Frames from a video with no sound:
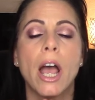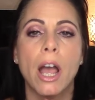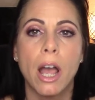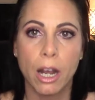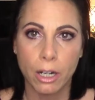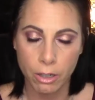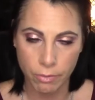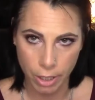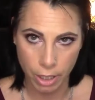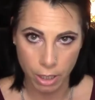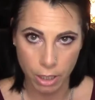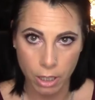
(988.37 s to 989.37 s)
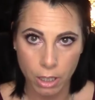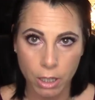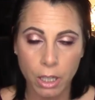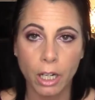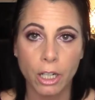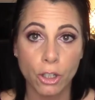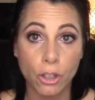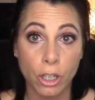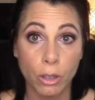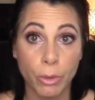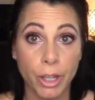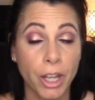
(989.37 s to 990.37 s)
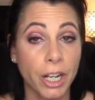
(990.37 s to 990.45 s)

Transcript: aggravated that I struggle with